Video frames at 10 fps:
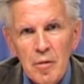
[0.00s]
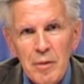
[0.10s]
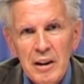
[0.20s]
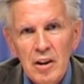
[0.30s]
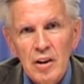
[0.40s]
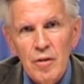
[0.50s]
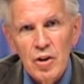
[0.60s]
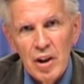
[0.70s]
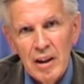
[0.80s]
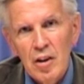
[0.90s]
Patients
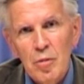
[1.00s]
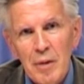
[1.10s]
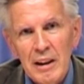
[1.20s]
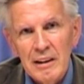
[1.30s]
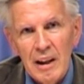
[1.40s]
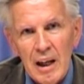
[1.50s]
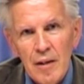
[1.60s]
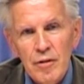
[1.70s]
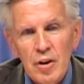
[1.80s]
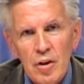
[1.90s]
were randomized
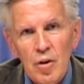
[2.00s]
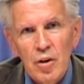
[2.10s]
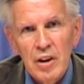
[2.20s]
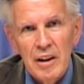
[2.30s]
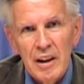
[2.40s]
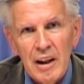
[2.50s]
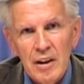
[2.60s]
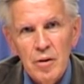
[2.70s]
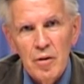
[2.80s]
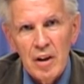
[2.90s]
after a coronary
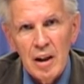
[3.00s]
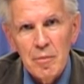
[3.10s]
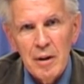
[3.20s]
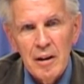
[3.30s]
angiogram,